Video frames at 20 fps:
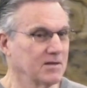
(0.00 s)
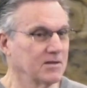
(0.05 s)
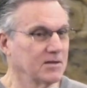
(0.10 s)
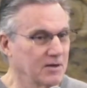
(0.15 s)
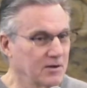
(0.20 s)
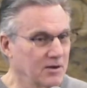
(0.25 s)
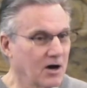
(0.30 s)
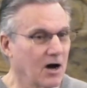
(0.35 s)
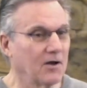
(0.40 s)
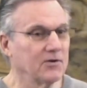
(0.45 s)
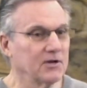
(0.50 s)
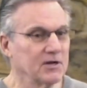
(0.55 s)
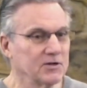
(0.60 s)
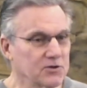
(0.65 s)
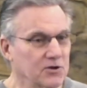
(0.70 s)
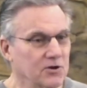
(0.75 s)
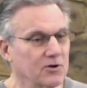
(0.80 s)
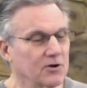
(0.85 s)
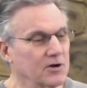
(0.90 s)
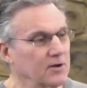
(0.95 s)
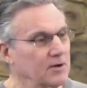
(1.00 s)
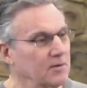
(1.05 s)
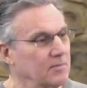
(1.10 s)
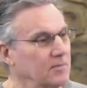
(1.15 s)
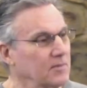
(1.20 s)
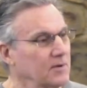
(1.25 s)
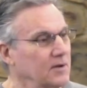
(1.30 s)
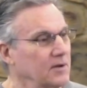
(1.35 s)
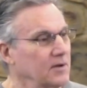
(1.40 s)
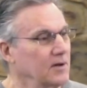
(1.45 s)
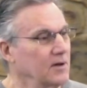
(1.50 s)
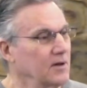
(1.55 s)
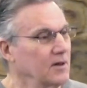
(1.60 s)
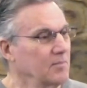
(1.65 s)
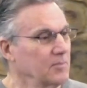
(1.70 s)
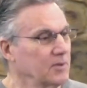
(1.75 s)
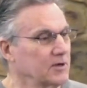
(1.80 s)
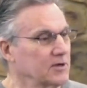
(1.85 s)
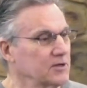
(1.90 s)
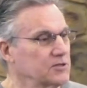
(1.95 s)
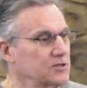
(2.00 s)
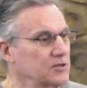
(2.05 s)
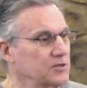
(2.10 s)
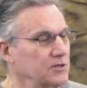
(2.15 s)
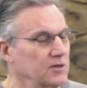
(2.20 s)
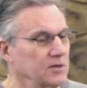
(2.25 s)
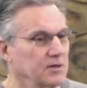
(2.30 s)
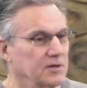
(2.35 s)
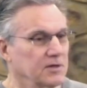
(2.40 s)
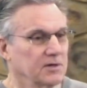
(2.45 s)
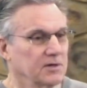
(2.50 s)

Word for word: It did not deter him because